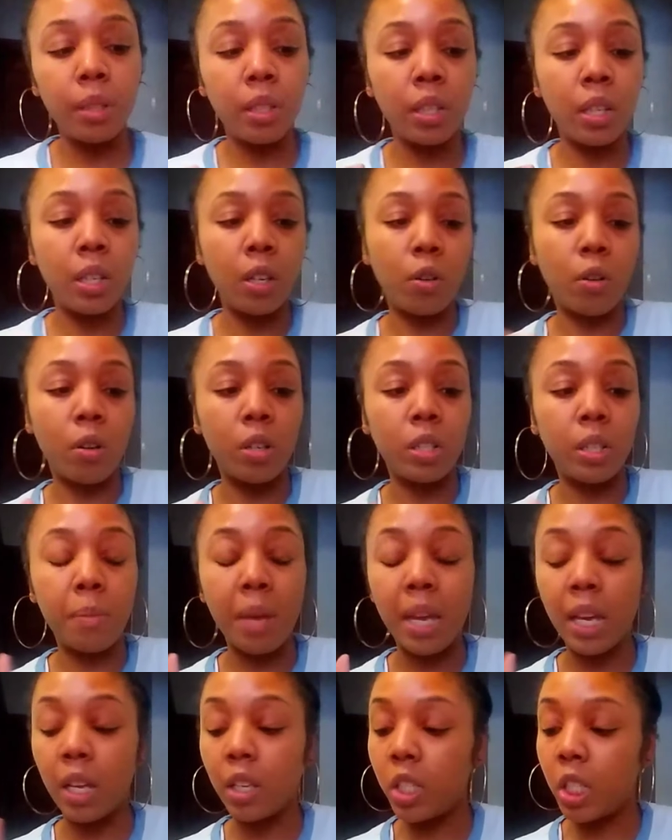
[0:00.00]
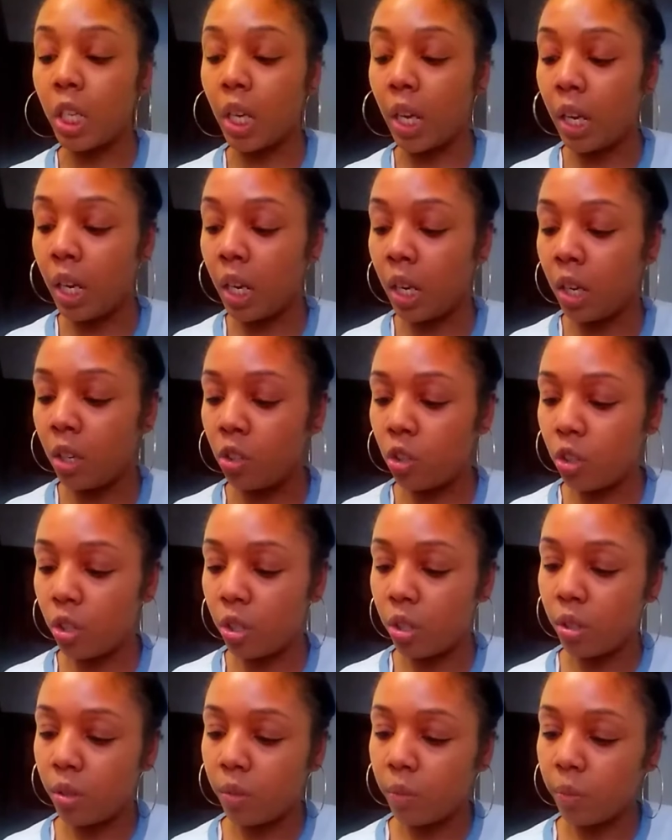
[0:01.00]
so we got the four of
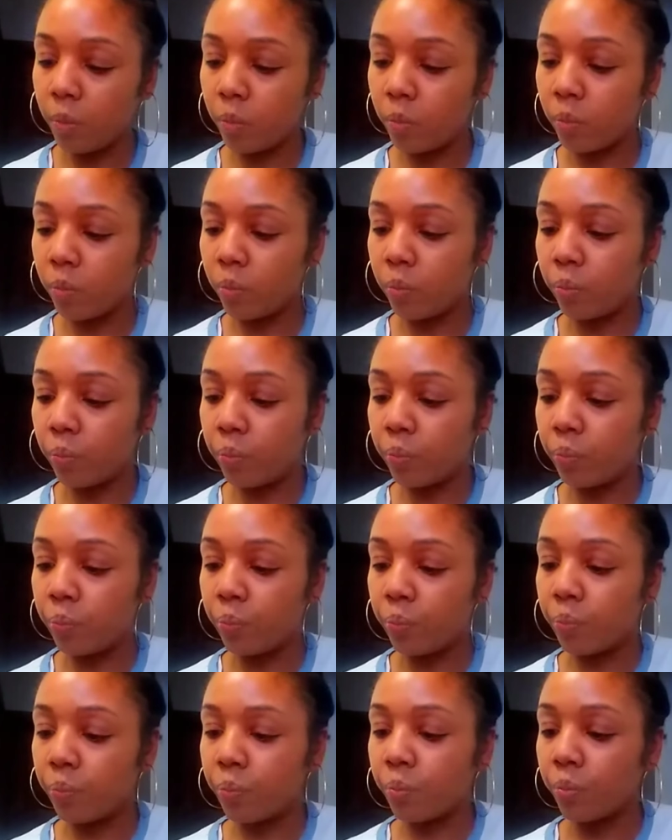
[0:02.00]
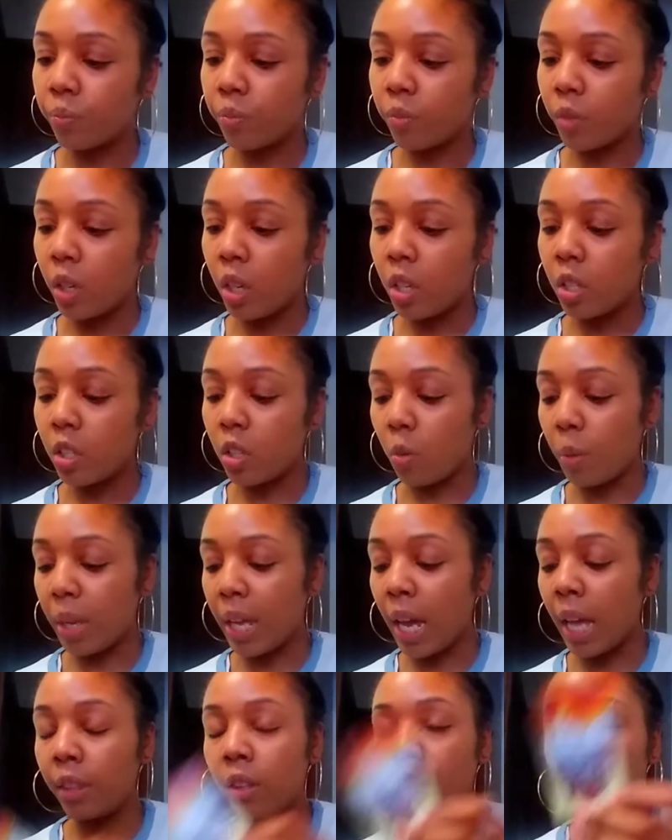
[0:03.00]
swords here in the reverse we got the eight
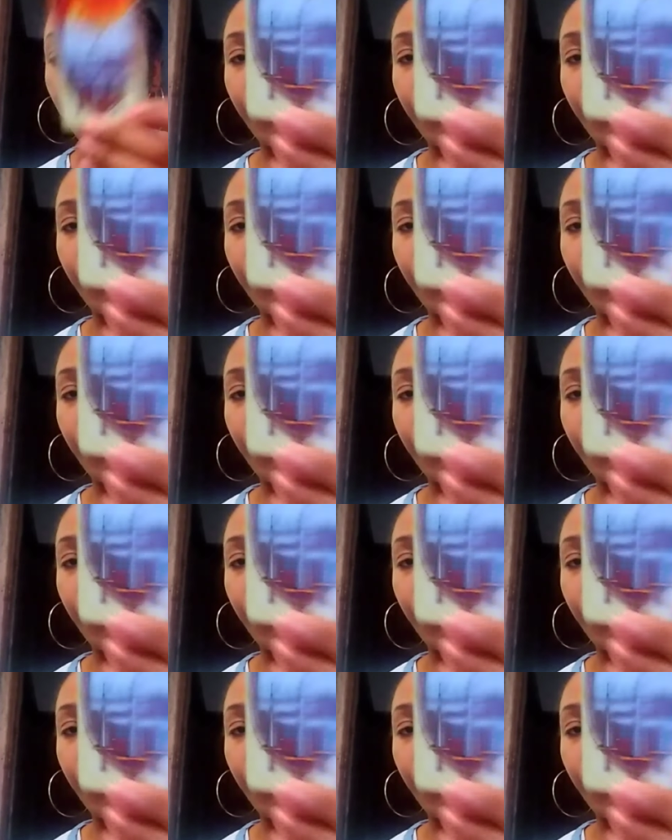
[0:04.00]
of